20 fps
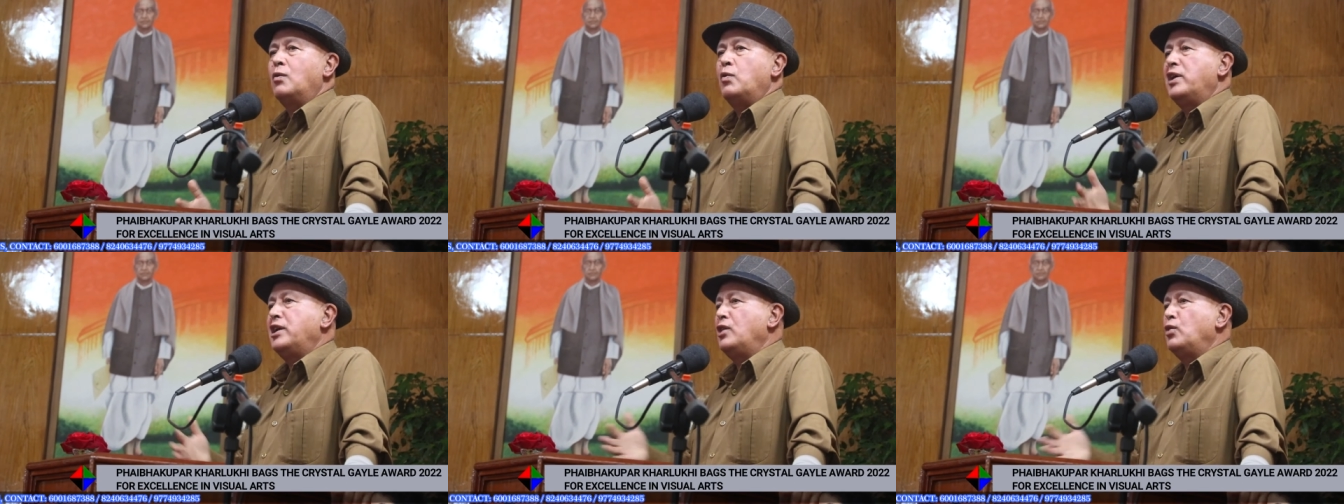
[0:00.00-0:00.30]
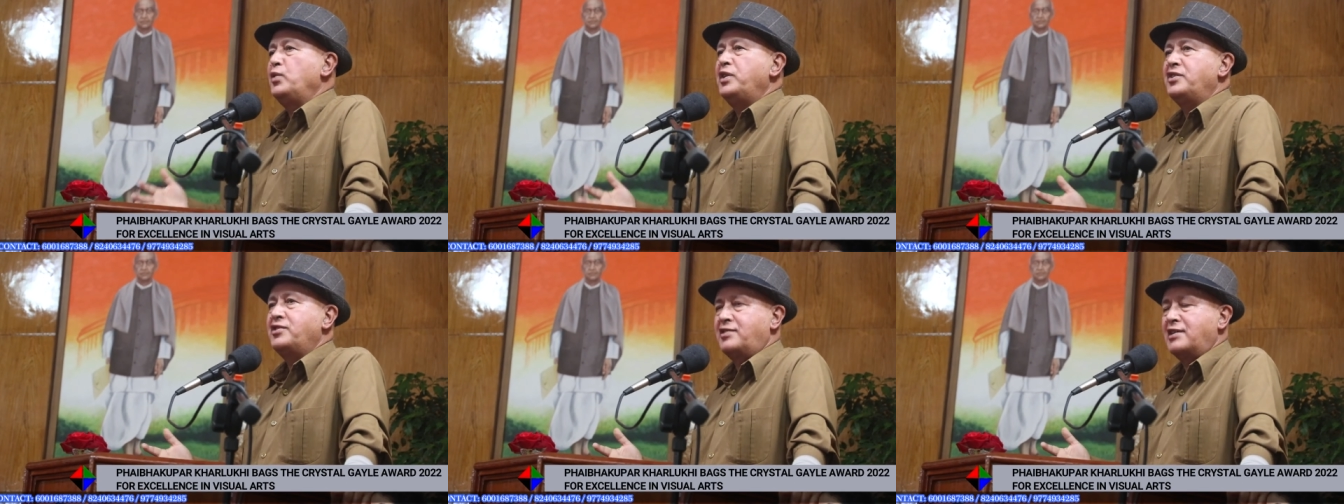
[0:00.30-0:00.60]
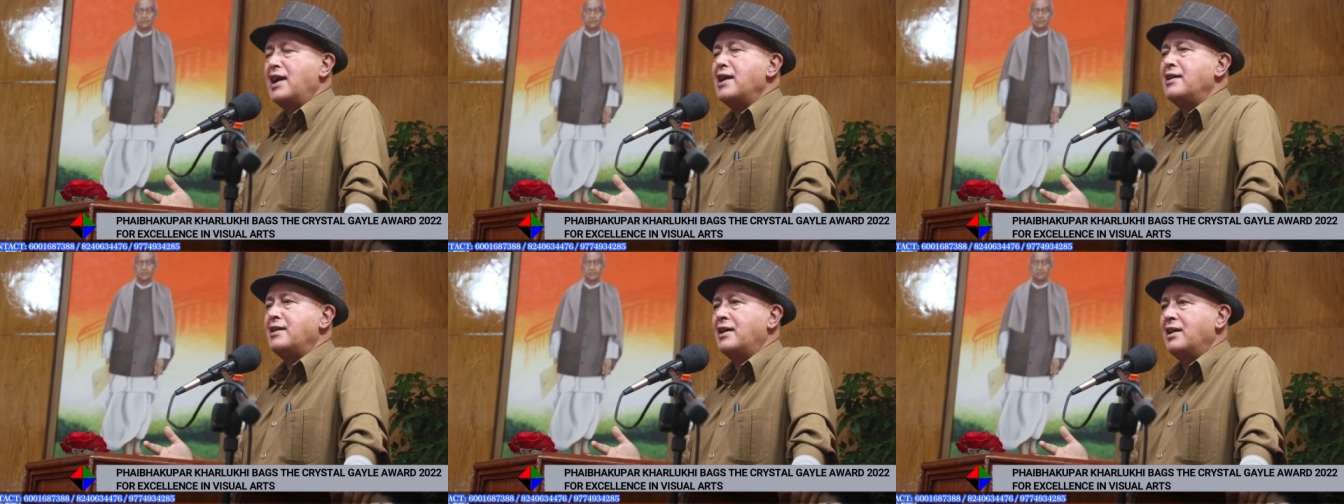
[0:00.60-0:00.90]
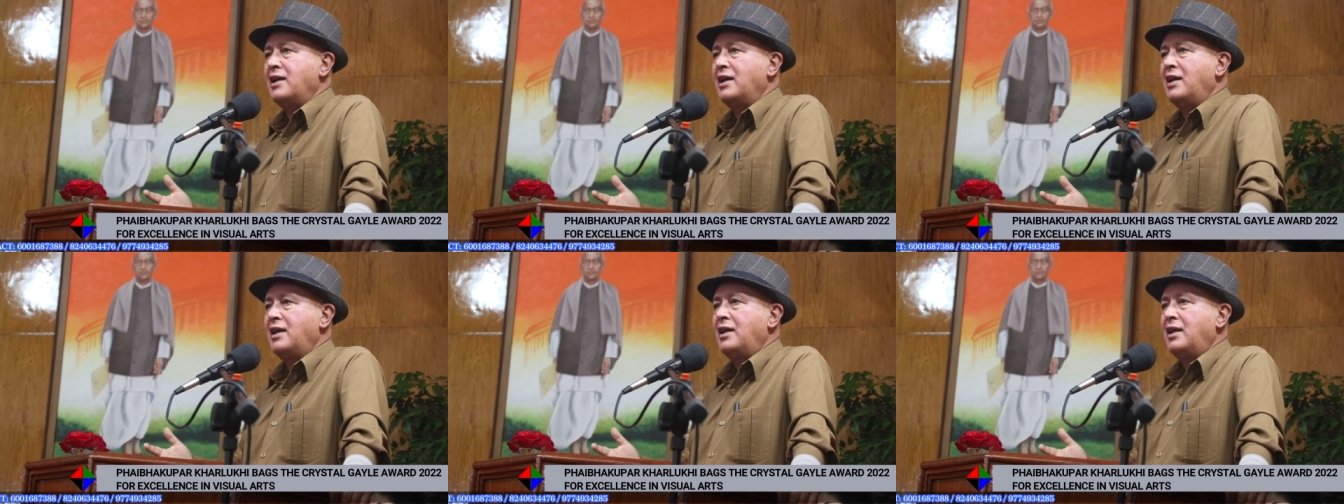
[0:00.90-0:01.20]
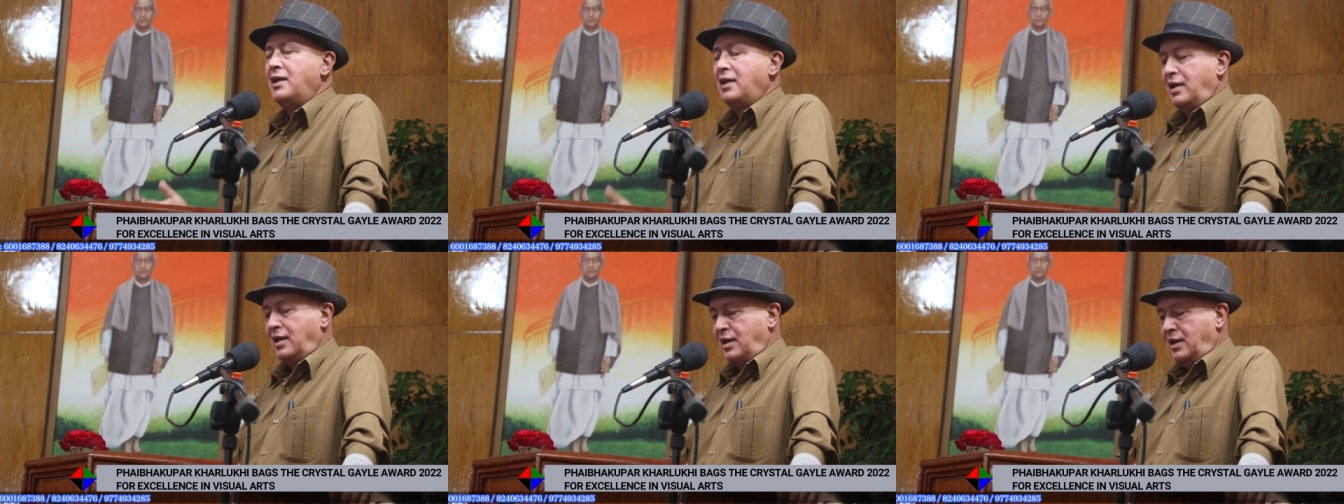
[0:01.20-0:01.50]
Where do we stand?
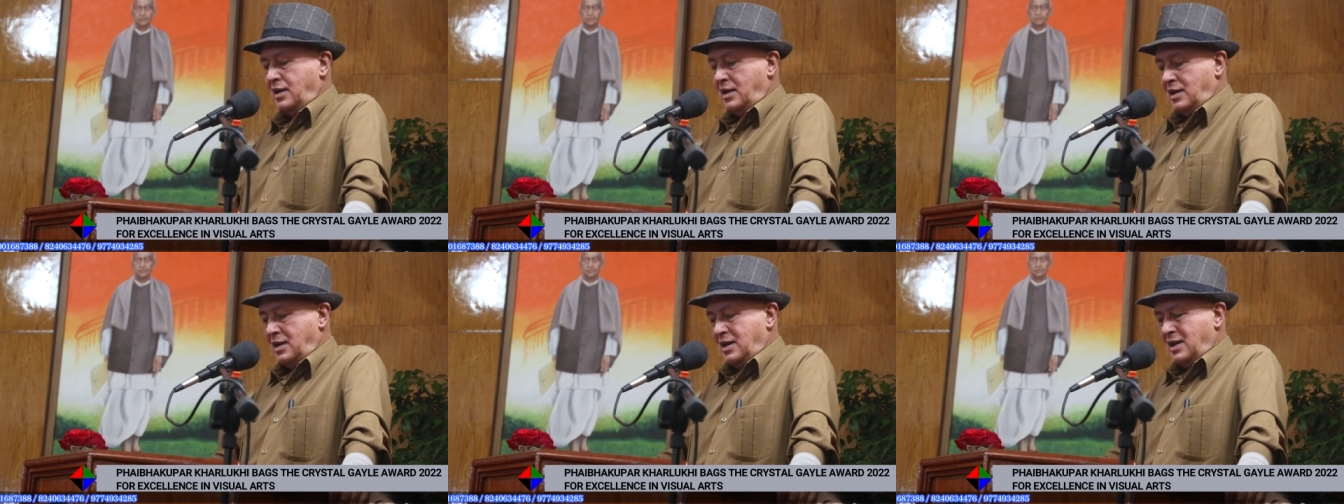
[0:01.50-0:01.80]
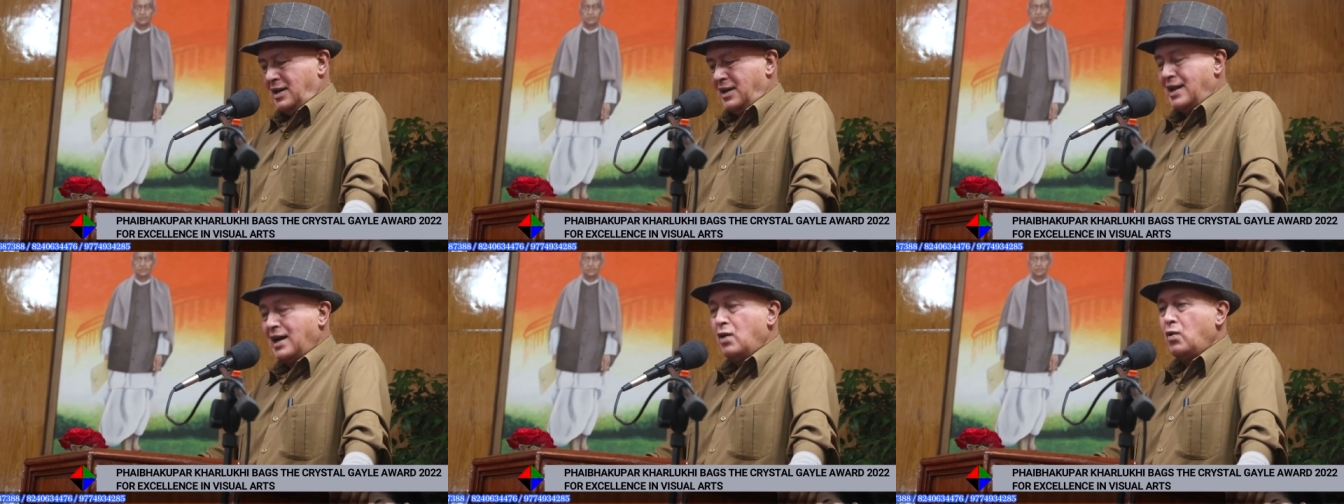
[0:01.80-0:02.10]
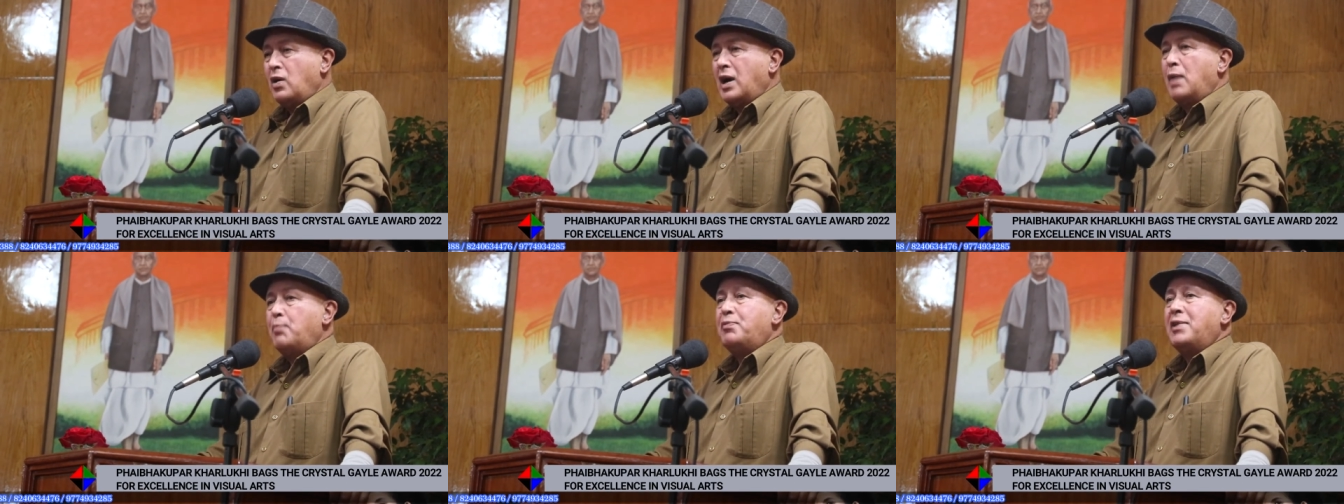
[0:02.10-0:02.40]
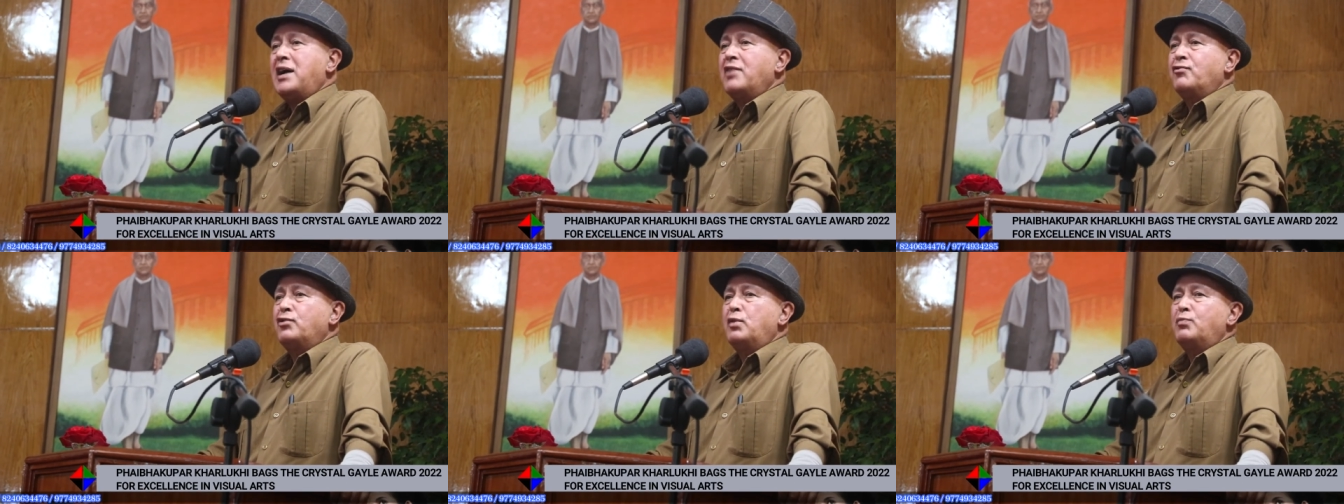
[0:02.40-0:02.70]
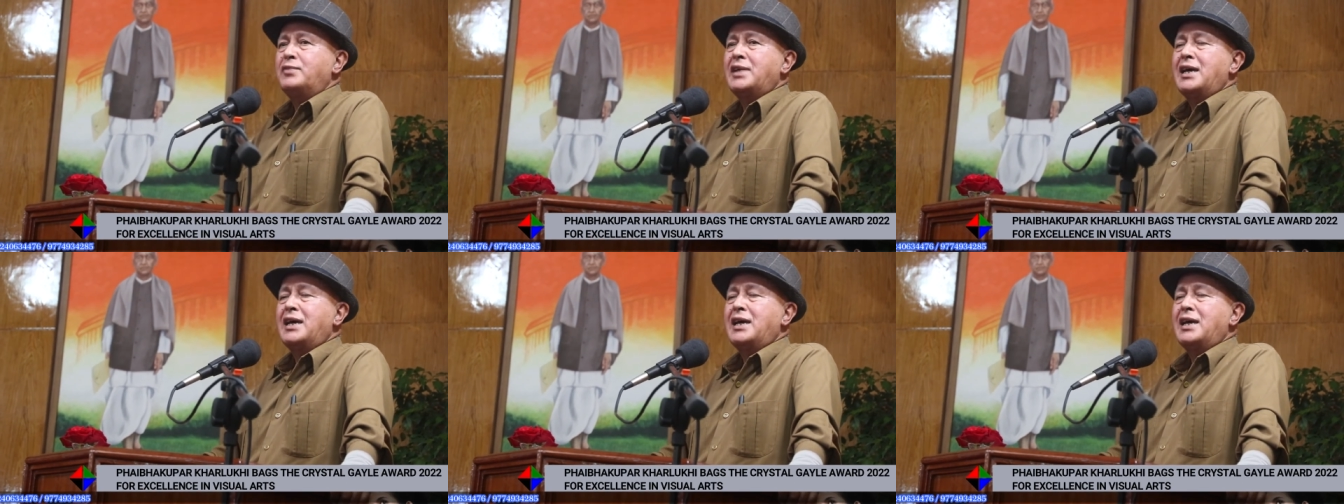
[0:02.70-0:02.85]
Now, apart from